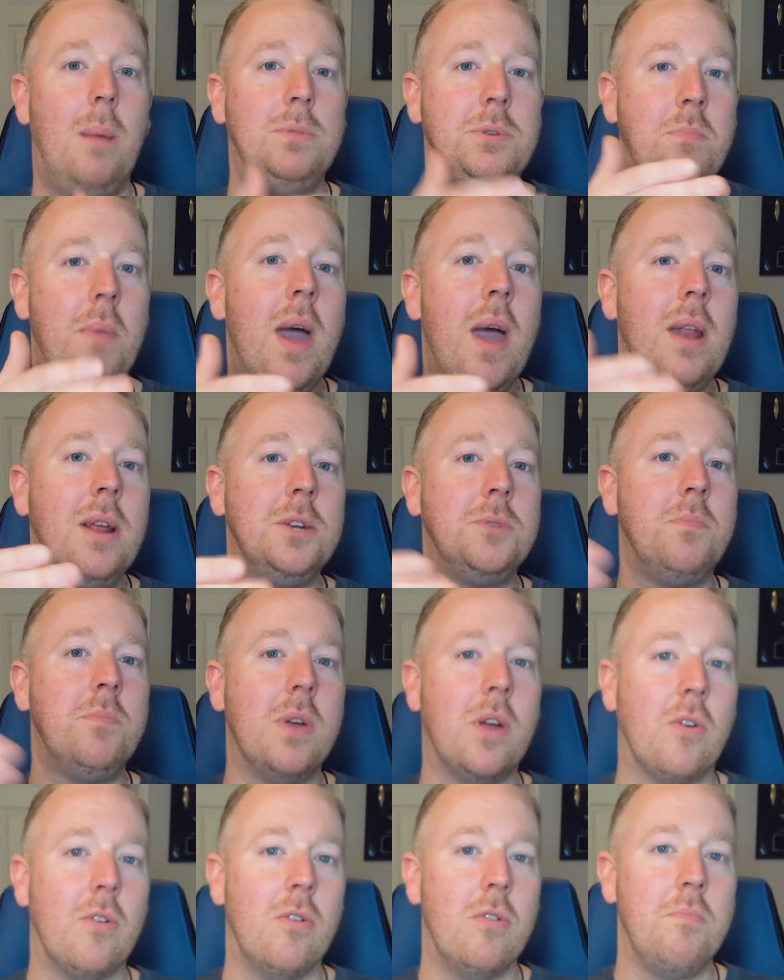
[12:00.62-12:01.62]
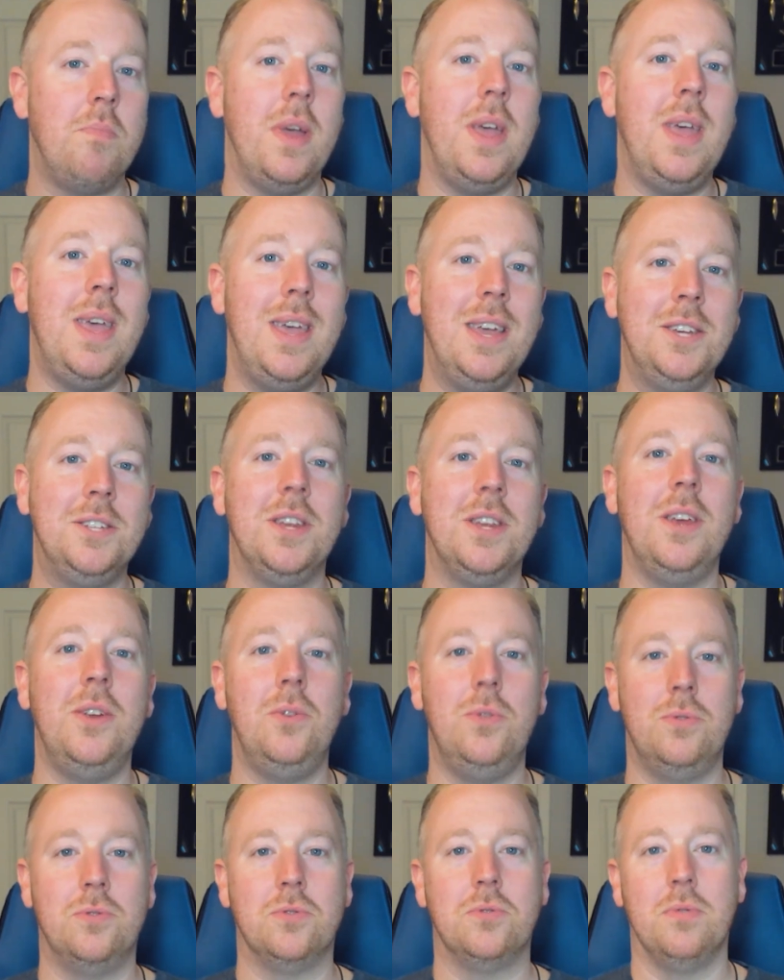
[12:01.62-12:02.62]
Bob's Management Group is
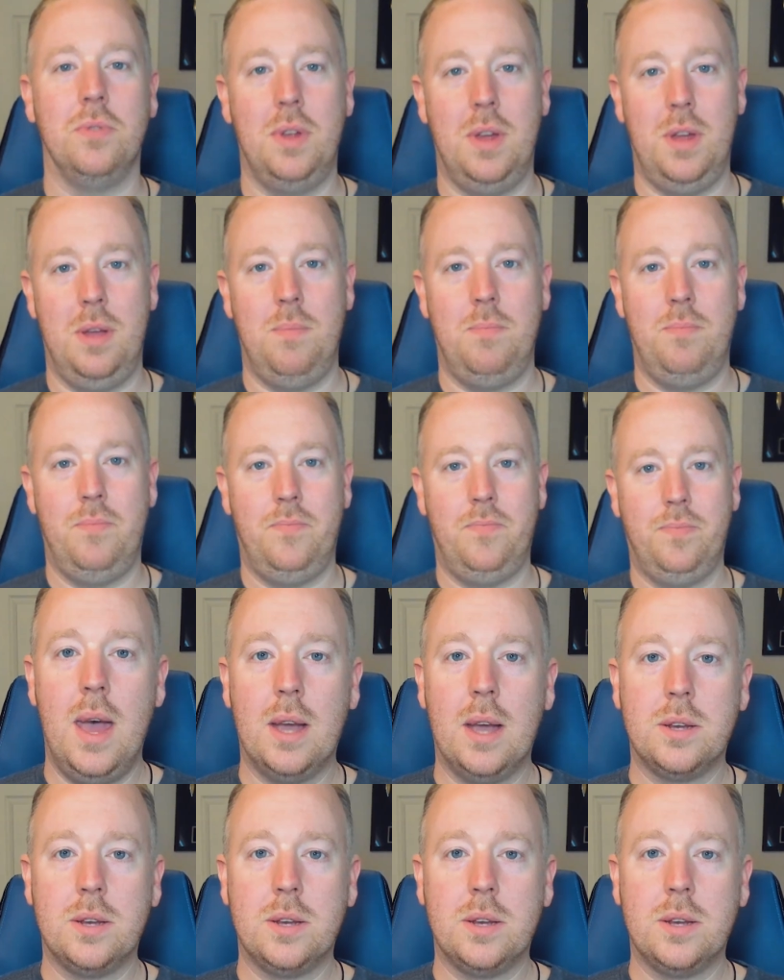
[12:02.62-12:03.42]
a neutral name.